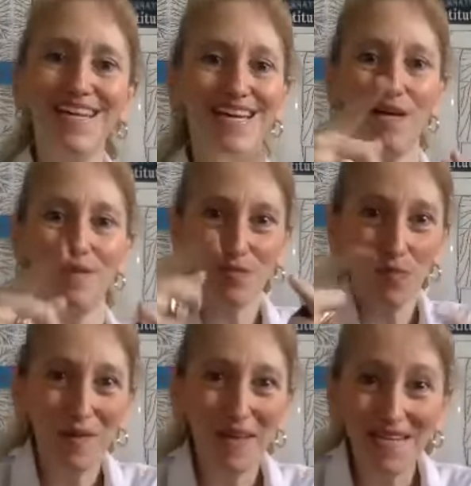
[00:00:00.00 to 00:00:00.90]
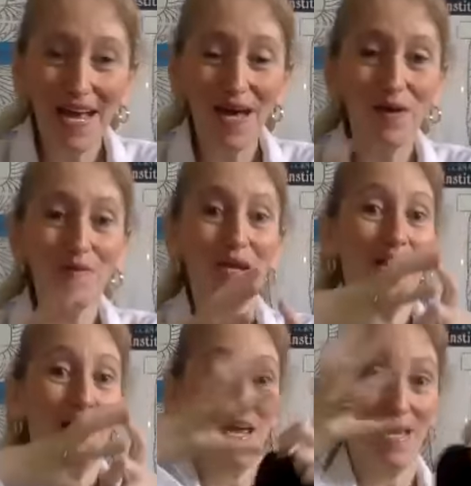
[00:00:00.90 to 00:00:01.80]
and now it's rolling down,
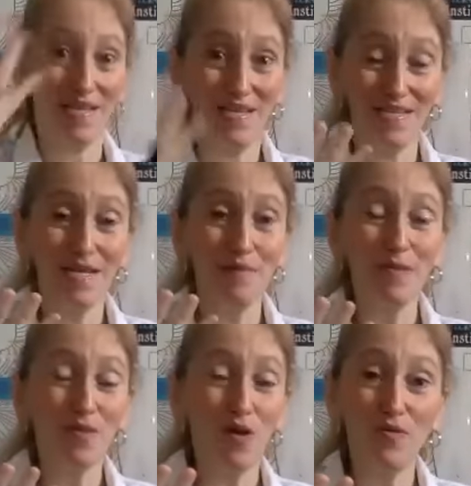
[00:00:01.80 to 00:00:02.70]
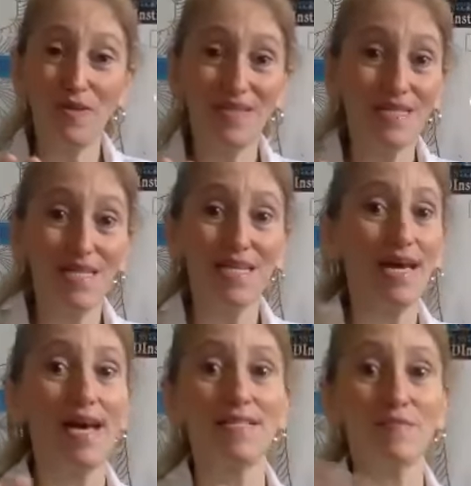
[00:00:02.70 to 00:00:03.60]
and the edema's over the knee.
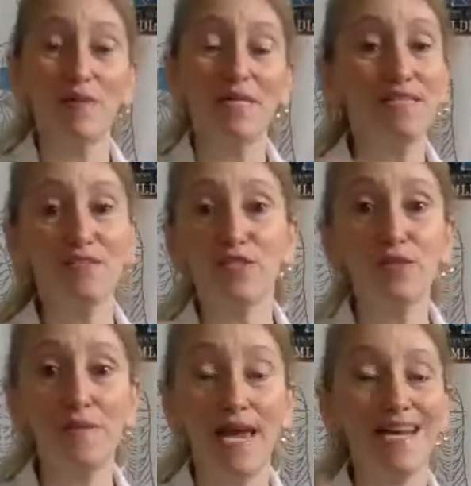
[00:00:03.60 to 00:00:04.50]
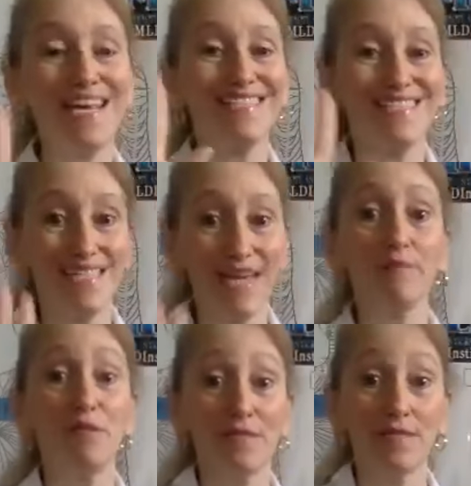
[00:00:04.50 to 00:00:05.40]
Guys, when it's doing that, it's
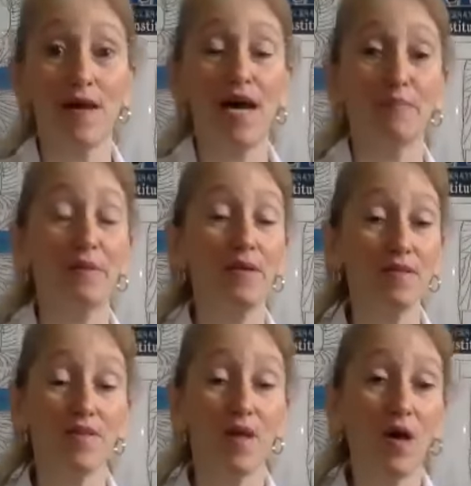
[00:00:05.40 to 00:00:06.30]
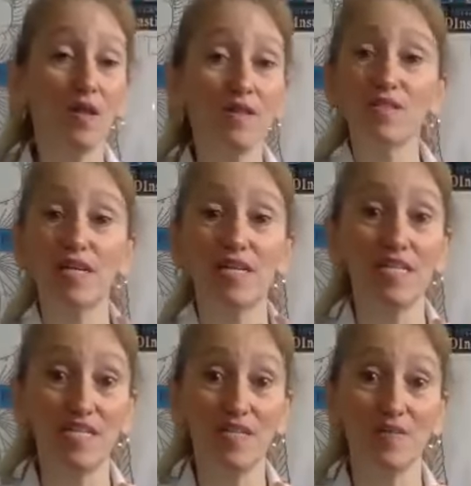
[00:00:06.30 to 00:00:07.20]
time to stop, because all it's going to
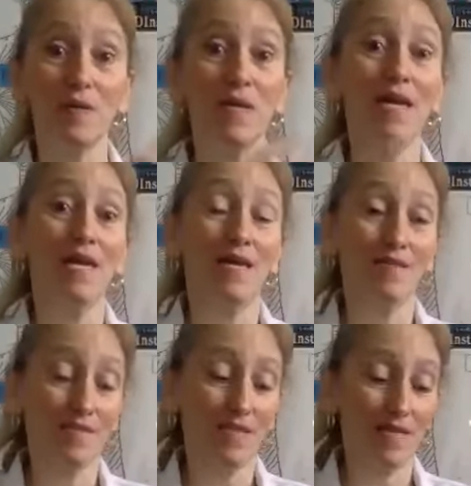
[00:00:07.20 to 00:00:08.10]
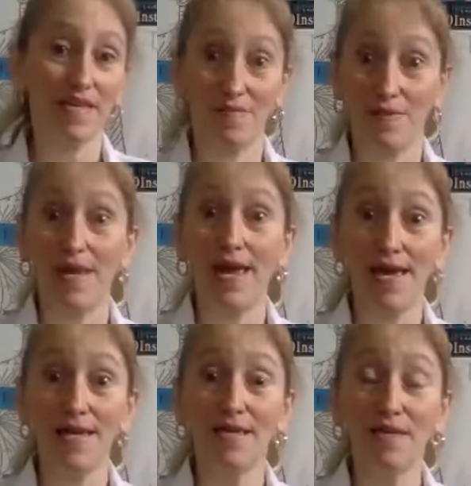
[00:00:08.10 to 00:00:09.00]
do is
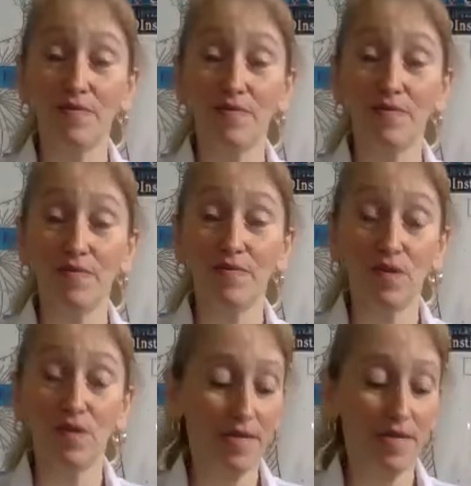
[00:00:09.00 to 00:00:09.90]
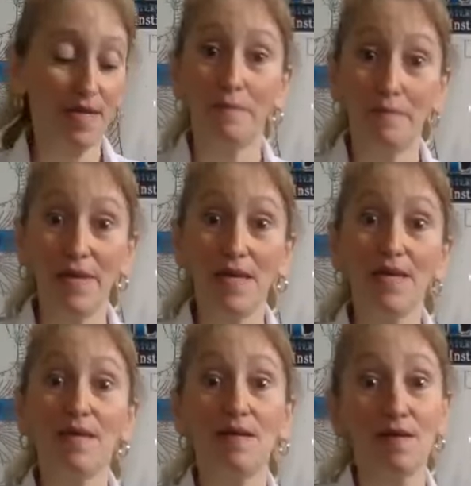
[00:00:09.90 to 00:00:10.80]
A, give you a tourniquet, B,